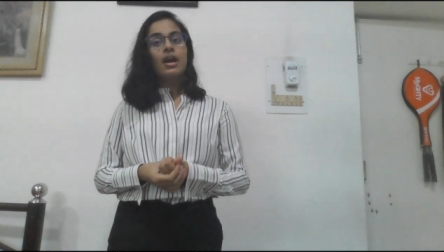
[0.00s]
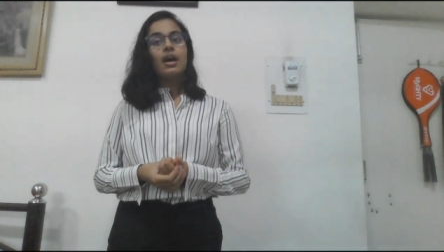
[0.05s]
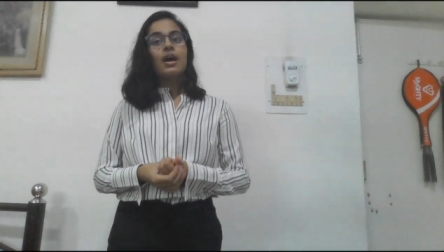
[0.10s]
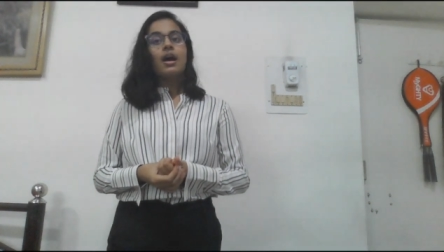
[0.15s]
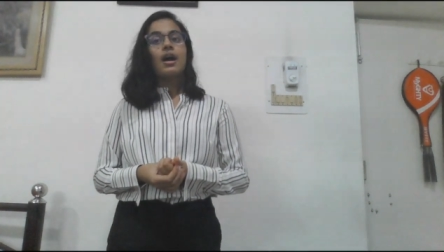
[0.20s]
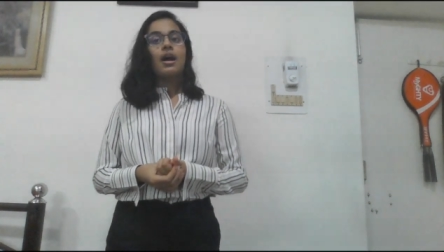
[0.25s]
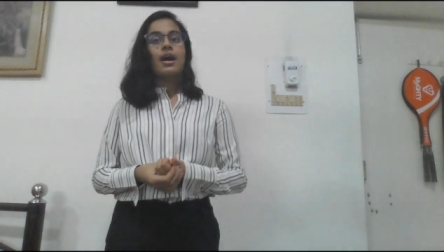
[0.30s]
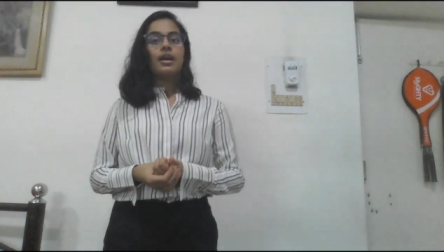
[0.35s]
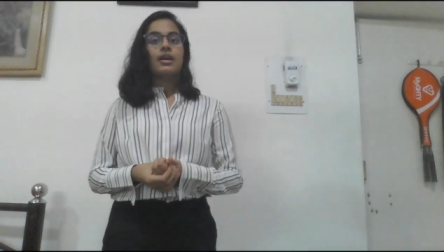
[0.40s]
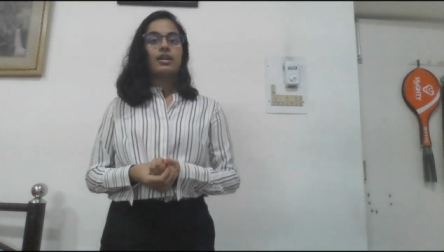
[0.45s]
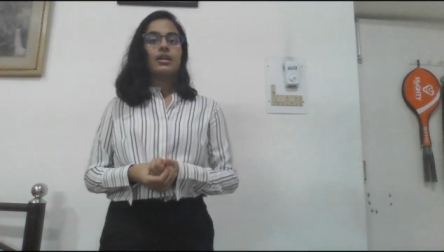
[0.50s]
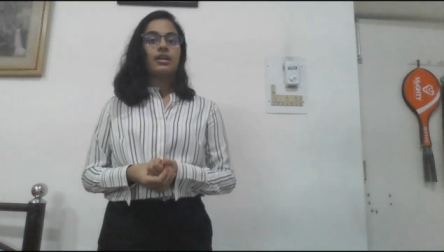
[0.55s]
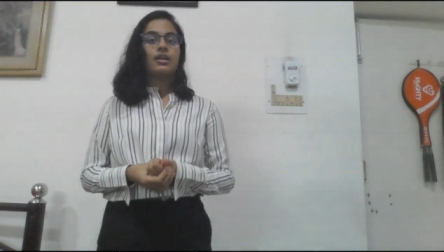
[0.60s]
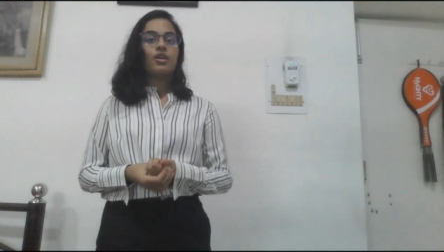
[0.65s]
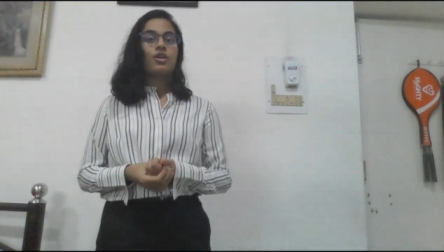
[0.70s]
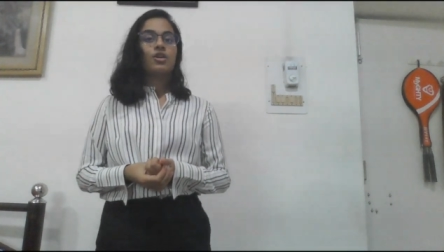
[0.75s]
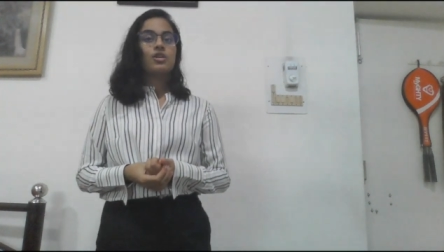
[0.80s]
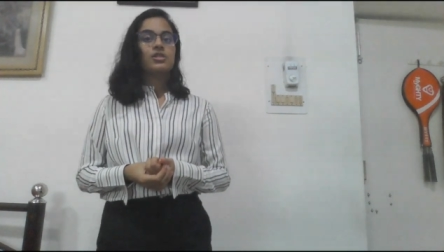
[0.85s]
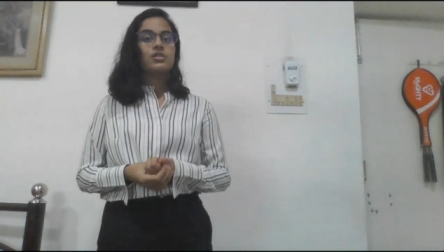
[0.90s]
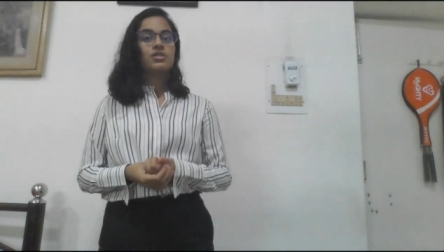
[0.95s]
I
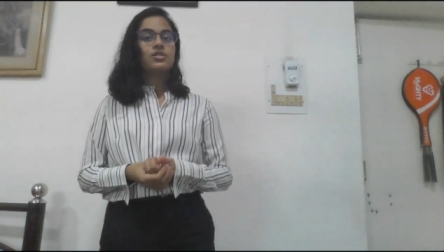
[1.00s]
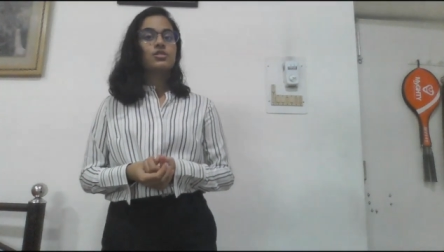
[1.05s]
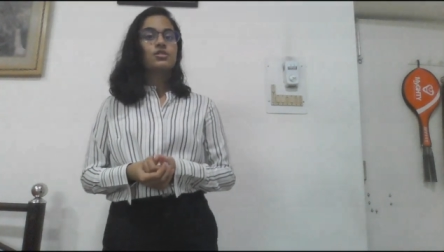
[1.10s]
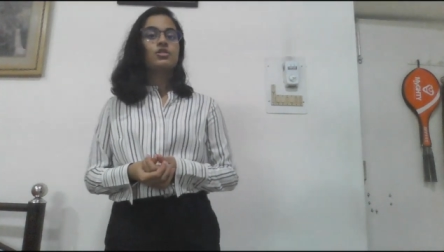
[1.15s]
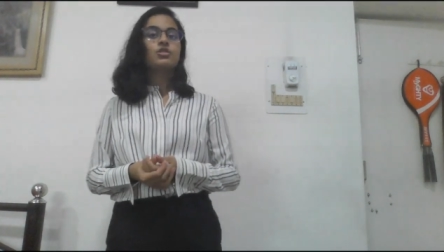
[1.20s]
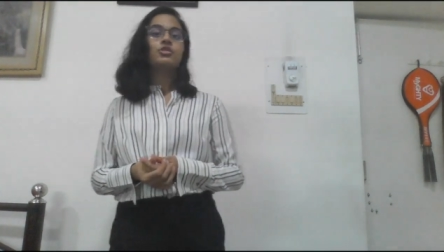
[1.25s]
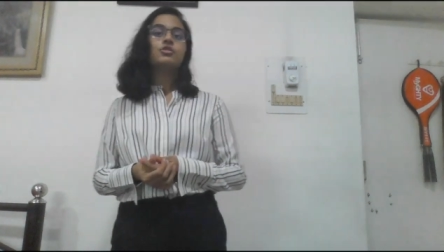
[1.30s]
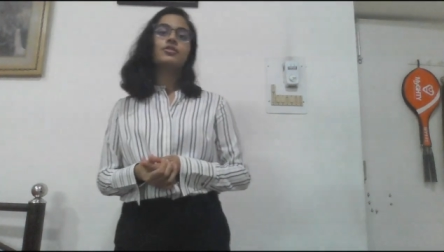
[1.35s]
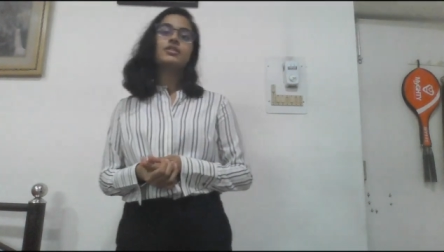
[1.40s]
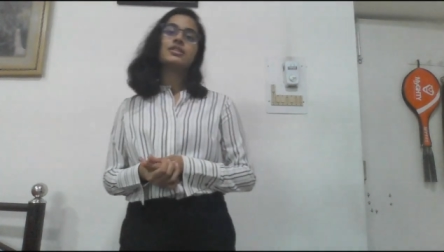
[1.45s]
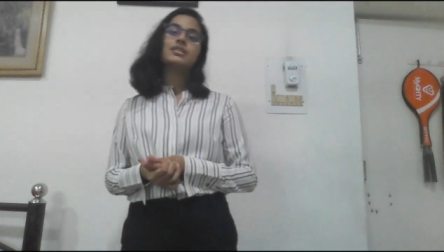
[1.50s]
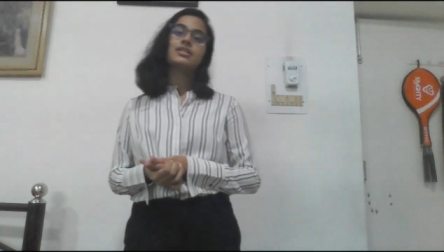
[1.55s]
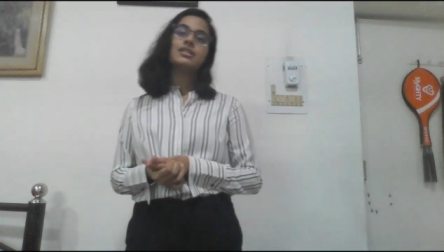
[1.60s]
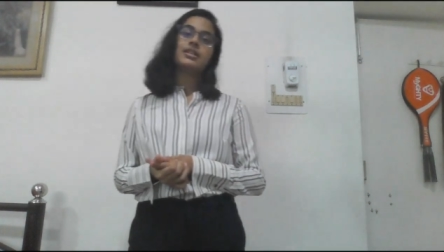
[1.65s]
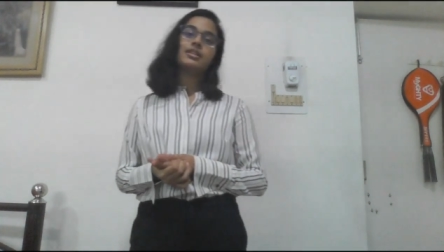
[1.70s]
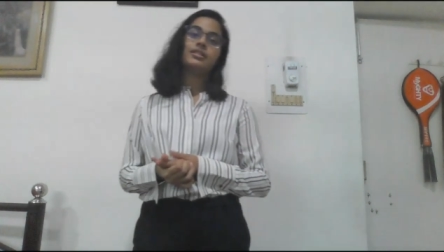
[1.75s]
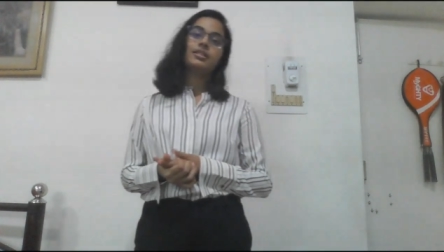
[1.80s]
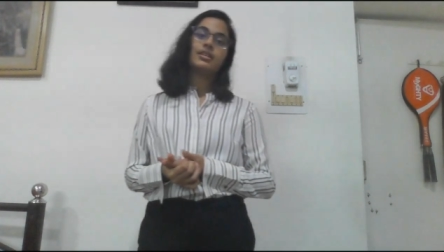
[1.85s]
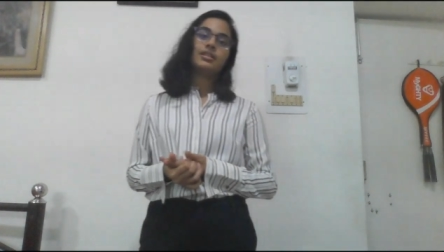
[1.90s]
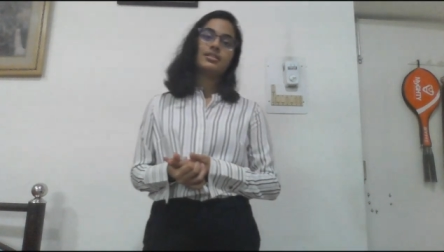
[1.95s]
also oversee
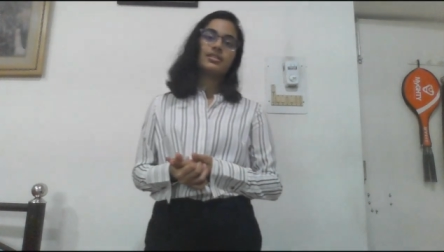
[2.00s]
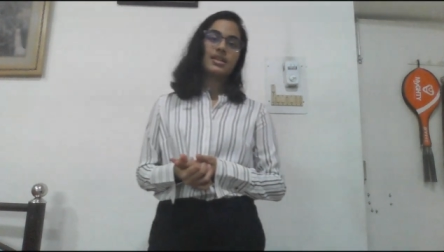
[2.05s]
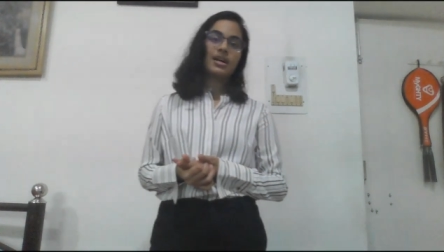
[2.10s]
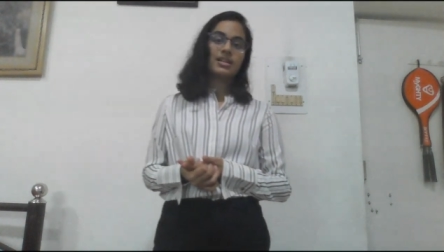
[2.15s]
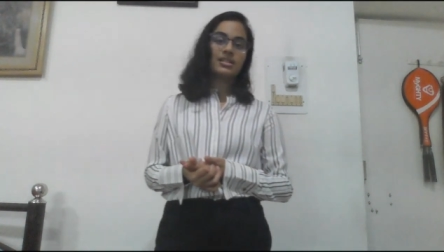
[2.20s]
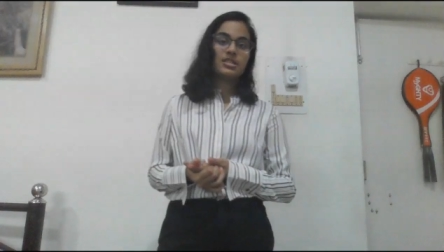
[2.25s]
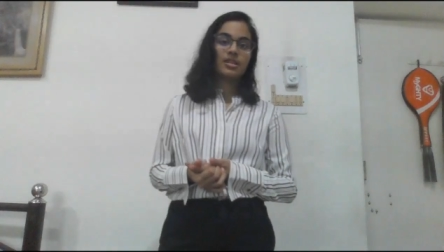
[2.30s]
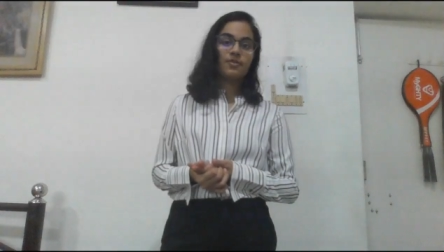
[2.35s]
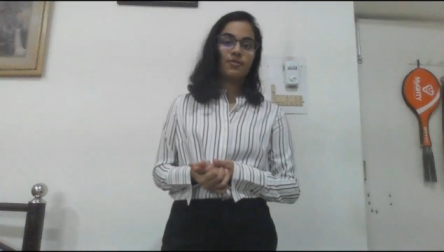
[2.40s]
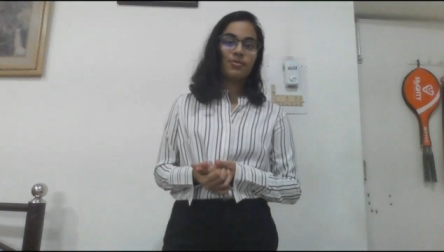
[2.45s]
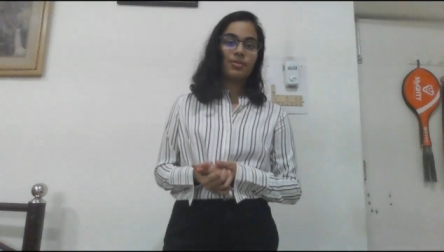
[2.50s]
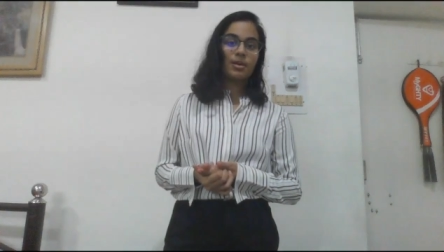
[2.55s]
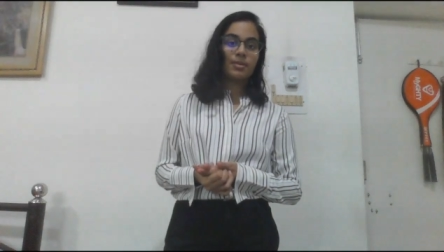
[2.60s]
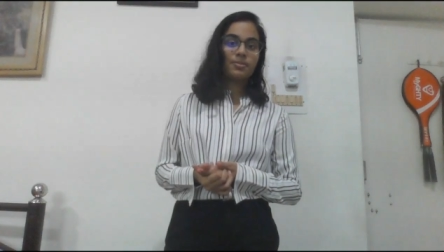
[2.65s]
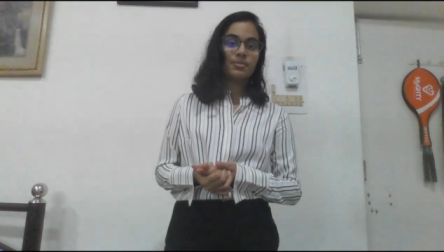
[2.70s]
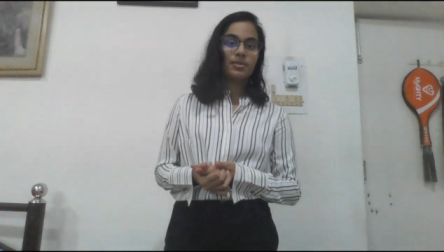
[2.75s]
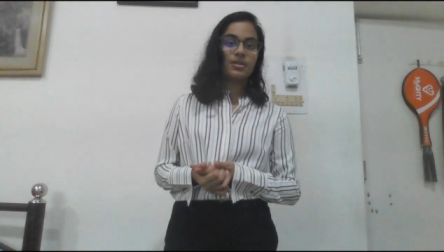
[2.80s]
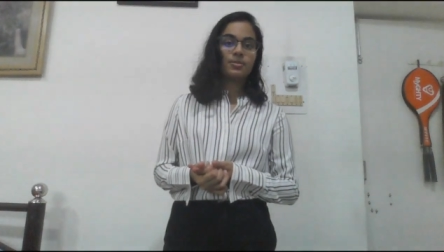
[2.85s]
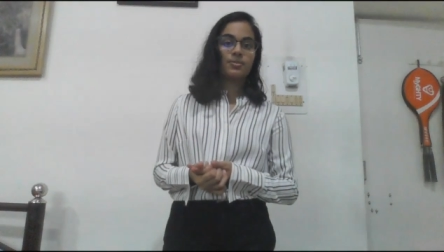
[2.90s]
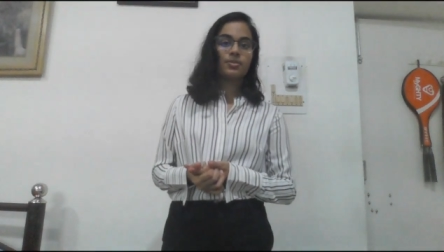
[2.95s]
the entire development